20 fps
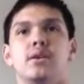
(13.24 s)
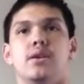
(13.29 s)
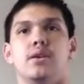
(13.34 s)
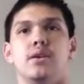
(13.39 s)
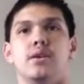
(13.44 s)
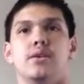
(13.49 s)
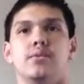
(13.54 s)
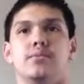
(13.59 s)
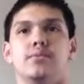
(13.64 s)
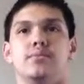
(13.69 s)

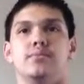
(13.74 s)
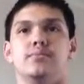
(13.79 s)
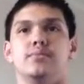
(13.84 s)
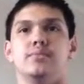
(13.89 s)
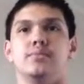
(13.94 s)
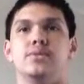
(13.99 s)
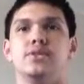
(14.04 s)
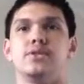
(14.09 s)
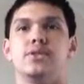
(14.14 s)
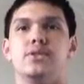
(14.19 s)

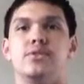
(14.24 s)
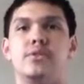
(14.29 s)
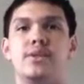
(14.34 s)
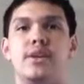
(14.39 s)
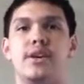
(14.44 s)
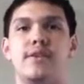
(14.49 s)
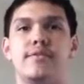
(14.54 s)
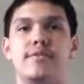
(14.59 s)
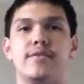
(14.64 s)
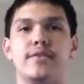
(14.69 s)
So
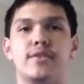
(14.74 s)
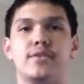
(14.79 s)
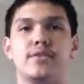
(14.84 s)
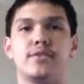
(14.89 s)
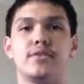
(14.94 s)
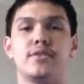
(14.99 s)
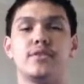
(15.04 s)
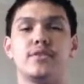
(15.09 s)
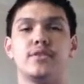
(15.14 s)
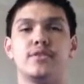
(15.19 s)
without
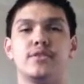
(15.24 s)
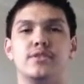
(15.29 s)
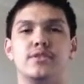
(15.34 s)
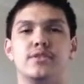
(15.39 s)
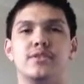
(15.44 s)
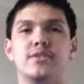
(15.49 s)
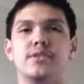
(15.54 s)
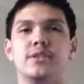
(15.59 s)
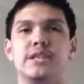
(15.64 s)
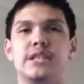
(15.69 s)
further
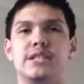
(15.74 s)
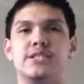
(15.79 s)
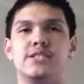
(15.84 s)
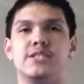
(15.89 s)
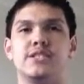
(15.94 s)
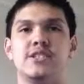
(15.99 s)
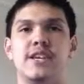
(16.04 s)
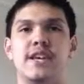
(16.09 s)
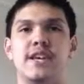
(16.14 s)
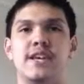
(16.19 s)
ado,
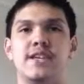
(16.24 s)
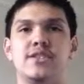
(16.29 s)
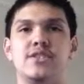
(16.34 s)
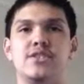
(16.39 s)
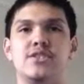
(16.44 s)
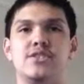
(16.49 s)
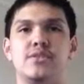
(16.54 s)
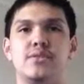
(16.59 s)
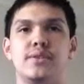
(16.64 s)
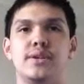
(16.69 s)
let's get
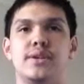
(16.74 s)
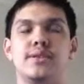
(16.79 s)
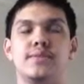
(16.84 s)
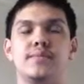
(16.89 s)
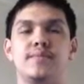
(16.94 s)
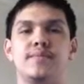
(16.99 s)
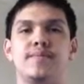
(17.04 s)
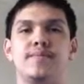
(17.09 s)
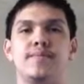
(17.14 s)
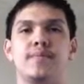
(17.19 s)
into it.
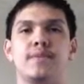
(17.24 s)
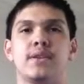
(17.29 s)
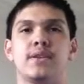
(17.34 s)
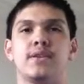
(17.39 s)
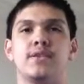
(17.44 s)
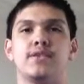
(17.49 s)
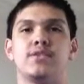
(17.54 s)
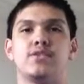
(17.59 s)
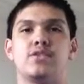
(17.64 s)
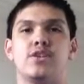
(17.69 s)

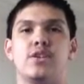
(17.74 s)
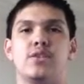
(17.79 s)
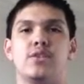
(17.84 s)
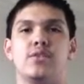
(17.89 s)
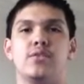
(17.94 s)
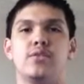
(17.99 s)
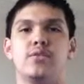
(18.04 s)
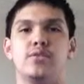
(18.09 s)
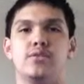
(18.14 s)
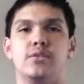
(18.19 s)

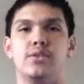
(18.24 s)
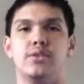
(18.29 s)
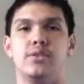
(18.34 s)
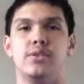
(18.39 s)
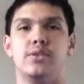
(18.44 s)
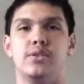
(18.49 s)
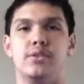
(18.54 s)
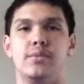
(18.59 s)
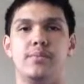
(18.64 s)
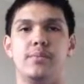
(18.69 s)
So
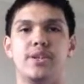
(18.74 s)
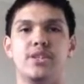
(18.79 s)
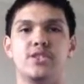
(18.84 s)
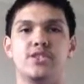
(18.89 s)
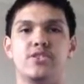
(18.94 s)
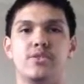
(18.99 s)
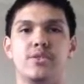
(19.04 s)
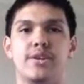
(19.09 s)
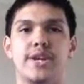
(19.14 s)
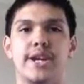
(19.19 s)
the big
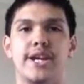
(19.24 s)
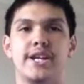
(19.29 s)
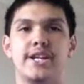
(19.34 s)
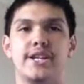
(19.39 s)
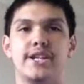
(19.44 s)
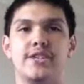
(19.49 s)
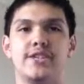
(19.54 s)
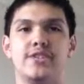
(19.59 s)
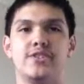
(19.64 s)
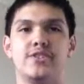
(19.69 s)
story
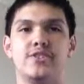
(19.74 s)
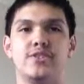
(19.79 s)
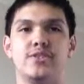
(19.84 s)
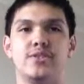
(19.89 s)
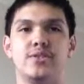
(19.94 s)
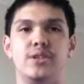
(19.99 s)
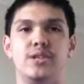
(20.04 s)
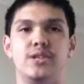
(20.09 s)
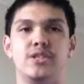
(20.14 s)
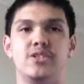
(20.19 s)
heading
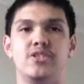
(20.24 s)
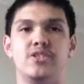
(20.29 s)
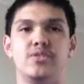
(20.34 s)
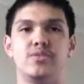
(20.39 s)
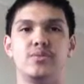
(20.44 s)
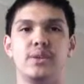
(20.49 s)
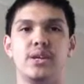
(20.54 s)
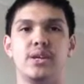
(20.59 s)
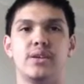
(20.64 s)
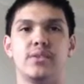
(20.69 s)
into
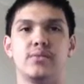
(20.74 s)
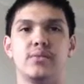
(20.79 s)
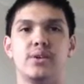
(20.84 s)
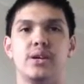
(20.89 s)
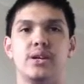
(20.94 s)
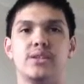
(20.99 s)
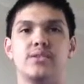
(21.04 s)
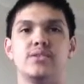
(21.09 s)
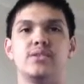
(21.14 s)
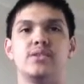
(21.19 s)
this week
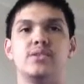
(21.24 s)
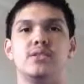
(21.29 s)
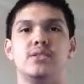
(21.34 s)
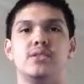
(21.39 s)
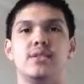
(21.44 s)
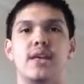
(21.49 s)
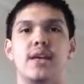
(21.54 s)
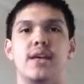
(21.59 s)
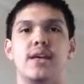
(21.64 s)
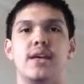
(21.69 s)
was
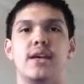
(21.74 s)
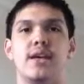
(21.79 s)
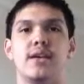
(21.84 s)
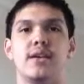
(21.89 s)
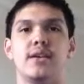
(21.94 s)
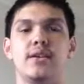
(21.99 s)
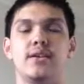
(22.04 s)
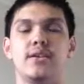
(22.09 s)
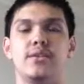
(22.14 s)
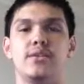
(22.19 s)
the
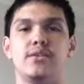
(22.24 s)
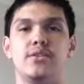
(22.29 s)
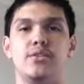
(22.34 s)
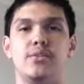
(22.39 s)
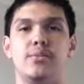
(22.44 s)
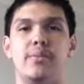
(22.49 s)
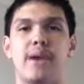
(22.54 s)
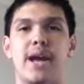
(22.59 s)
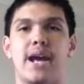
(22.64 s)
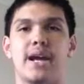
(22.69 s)

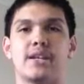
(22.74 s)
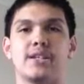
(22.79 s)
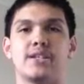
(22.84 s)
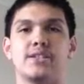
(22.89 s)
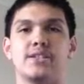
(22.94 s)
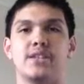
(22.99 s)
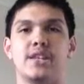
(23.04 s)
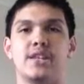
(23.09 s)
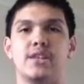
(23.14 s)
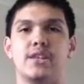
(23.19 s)
new
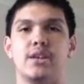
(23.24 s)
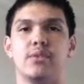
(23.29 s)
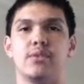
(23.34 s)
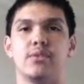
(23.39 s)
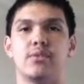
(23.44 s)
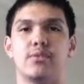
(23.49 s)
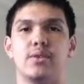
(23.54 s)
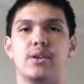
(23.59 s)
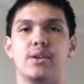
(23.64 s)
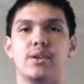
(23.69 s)
package that they
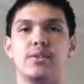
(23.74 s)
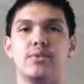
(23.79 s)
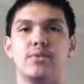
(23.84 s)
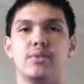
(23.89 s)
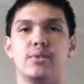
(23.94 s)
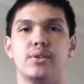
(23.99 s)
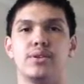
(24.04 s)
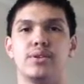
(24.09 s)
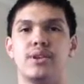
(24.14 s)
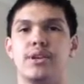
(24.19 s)
were
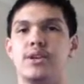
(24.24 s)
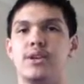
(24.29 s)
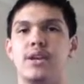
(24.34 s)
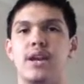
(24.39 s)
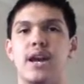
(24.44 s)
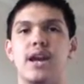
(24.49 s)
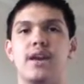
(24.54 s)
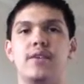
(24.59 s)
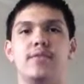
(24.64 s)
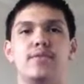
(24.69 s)
running where
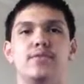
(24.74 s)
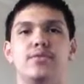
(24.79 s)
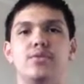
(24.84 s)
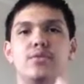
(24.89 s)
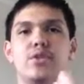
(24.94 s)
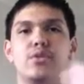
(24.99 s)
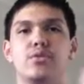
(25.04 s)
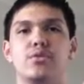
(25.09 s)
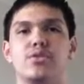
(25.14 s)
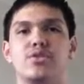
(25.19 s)
they have
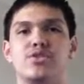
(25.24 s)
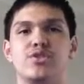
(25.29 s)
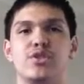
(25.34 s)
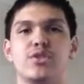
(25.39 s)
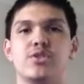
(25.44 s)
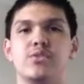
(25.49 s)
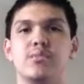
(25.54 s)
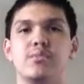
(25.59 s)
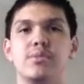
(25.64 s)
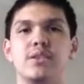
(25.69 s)
no
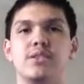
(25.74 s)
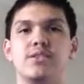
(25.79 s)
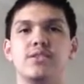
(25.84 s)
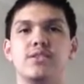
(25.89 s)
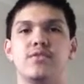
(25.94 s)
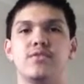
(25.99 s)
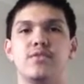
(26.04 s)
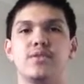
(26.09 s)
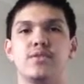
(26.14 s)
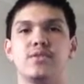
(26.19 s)
restrictor plates,
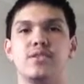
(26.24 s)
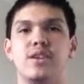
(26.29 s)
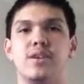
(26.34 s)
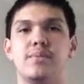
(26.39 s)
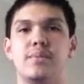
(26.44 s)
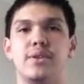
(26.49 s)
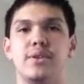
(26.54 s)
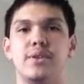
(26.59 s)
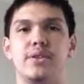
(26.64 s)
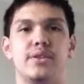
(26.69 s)
the first
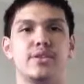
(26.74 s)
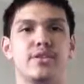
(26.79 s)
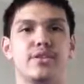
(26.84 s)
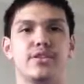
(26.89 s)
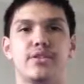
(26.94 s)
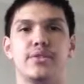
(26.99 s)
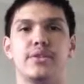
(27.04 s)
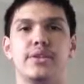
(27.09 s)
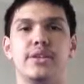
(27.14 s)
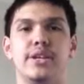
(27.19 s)
time in
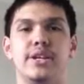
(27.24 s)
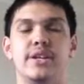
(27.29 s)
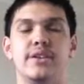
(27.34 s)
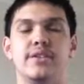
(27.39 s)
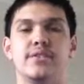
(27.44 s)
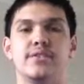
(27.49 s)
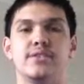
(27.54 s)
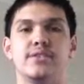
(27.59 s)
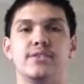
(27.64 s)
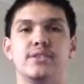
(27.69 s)
30
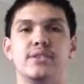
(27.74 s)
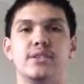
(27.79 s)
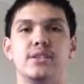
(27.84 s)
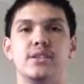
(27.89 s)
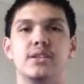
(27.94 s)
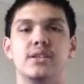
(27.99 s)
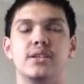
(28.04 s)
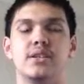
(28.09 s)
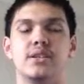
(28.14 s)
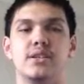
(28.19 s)
years
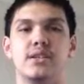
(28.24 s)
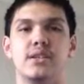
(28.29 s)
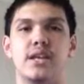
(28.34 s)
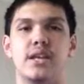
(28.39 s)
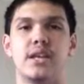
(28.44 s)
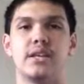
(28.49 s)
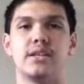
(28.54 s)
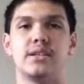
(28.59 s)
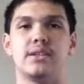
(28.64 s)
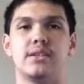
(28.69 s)

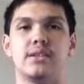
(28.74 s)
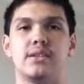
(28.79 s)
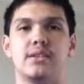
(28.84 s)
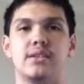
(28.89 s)
that